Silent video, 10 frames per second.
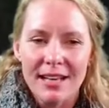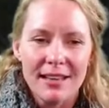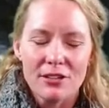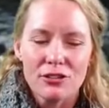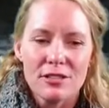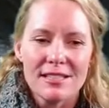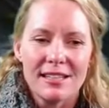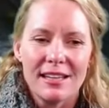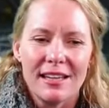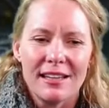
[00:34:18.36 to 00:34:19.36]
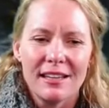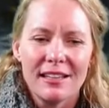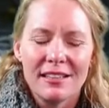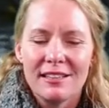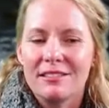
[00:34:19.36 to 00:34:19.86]
electricity
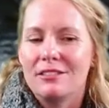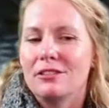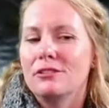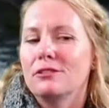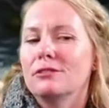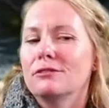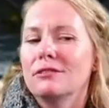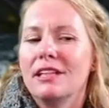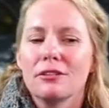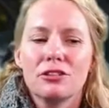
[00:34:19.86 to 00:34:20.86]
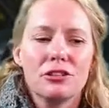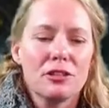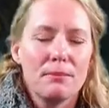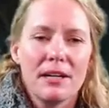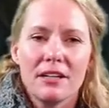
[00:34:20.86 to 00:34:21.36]
to you know
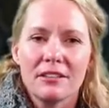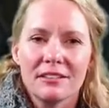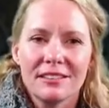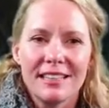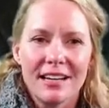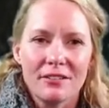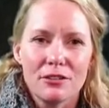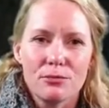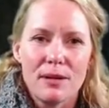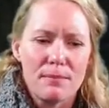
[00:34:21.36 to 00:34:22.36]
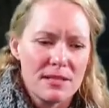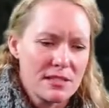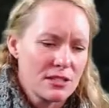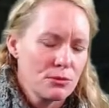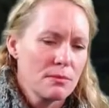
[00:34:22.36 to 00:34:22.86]
shoot a barrel down those rapids,
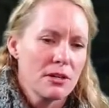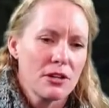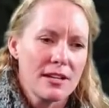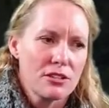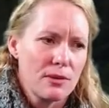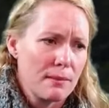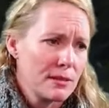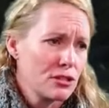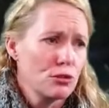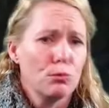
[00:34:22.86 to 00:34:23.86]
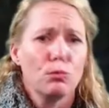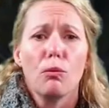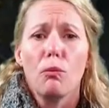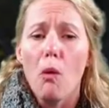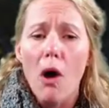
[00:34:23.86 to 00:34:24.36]
to swim across the rapids, to
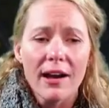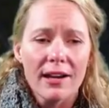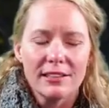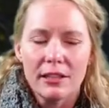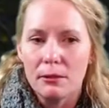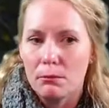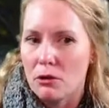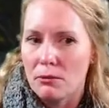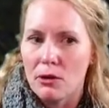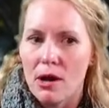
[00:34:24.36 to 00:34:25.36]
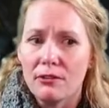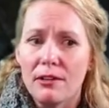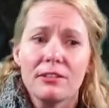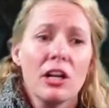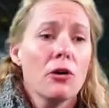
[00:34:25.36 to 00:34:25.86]
walk a tightrope across the
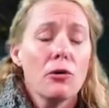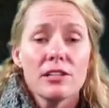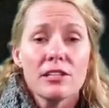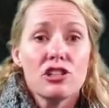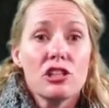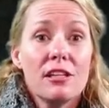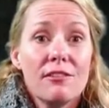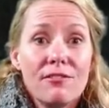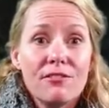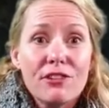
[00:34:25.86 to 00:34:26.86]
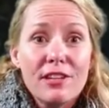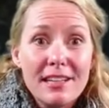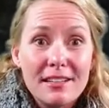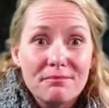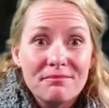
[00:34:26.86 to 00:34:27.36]
rapids, or to achieve
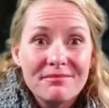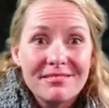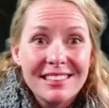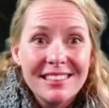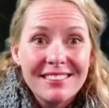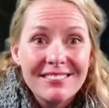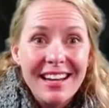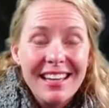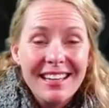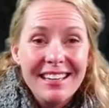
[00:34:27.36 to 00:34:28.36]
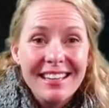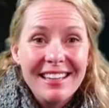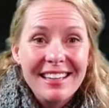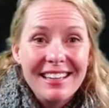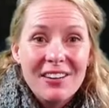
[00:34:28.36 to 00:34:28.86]
freedom, yeah. right?
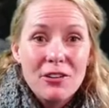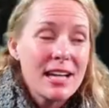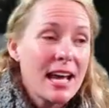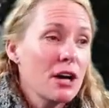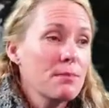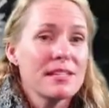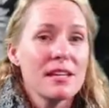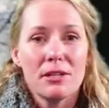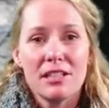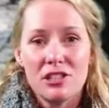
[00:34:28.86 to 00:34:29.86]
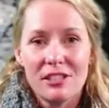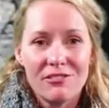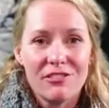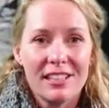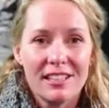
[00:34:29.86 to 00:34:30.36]
Or to help someone achieve
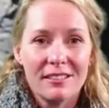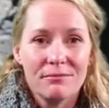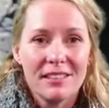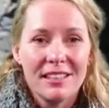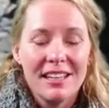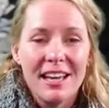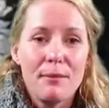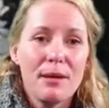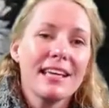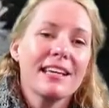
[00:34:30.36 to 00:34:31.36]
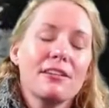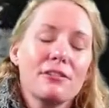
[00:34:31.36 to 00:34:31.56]
freedom. I mean, I get